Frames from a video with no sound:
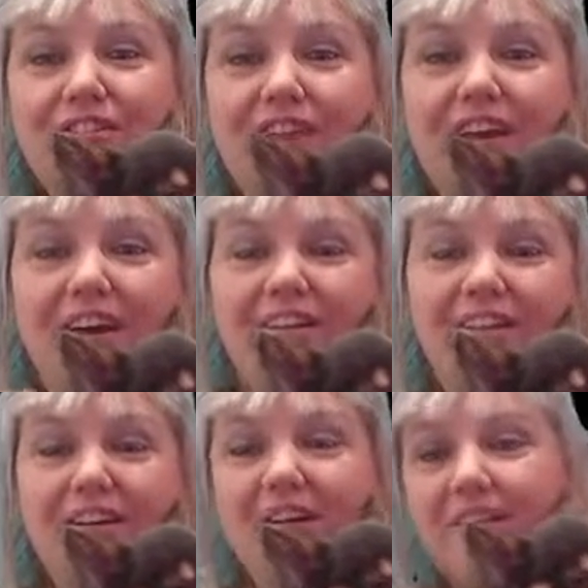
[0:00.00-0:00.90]
that, and
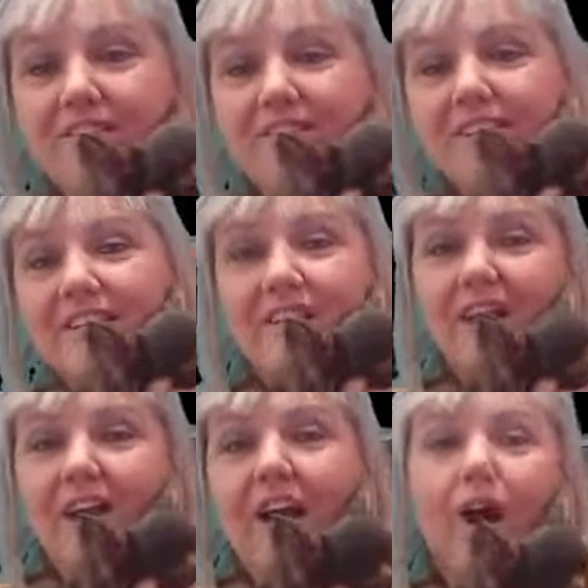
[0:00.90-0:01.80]
oh
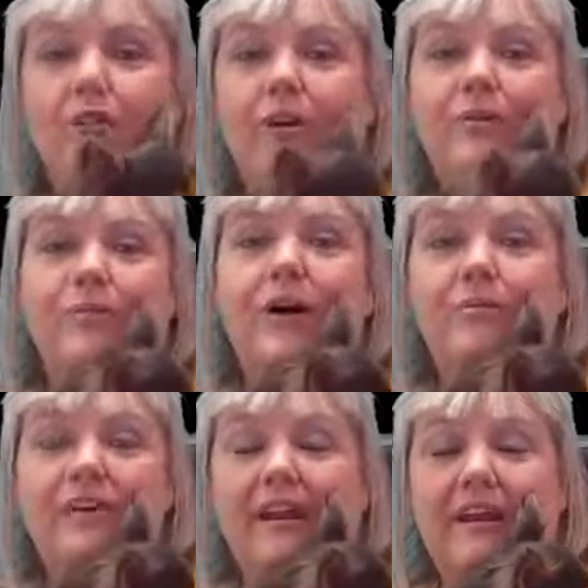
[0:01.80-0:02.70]
yeah, oh, and while
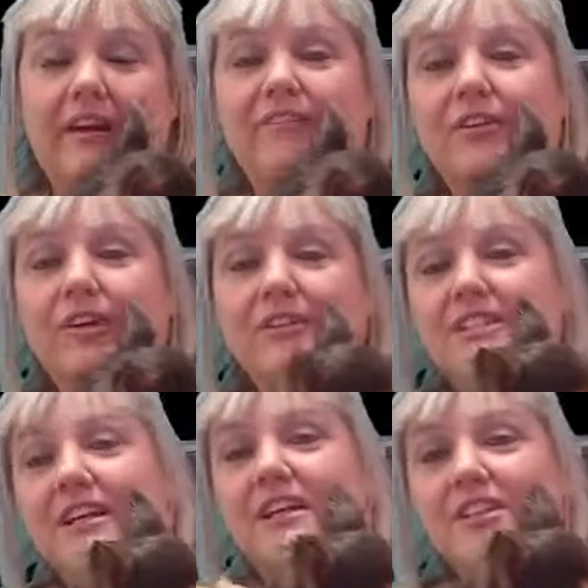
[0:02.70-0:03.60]
we get it, I forgot to
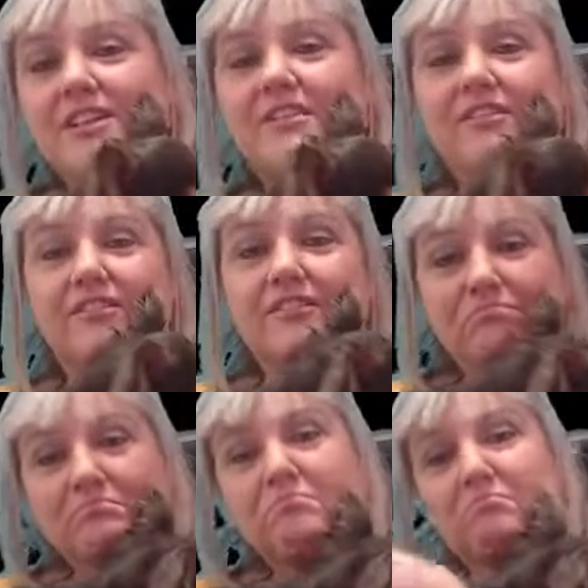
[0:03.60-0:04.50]
tell you this on
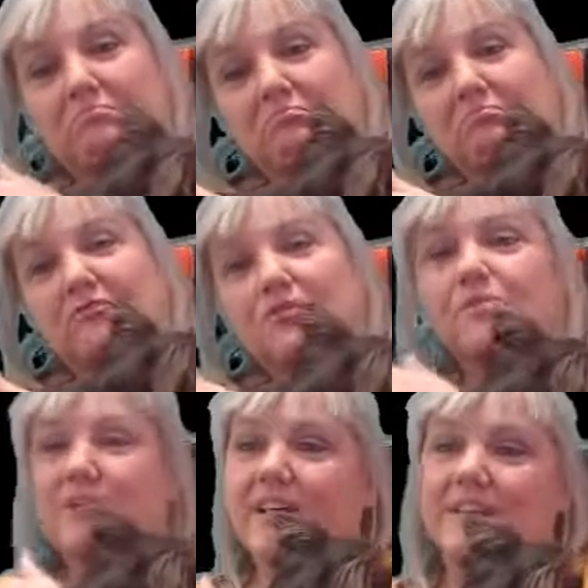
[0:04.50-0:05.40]

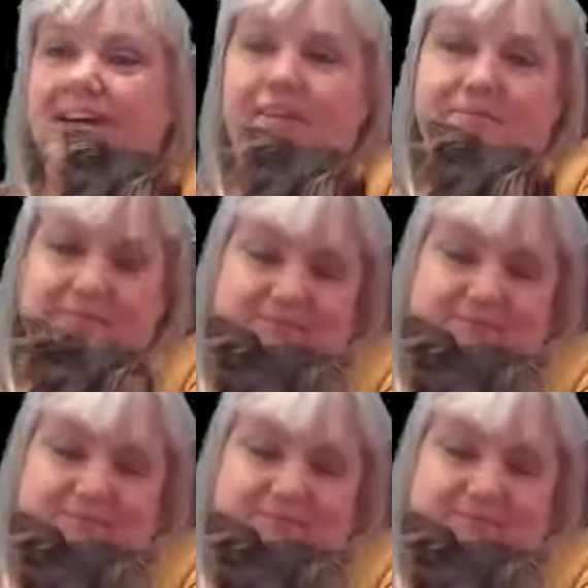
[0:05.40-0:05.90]
subject A.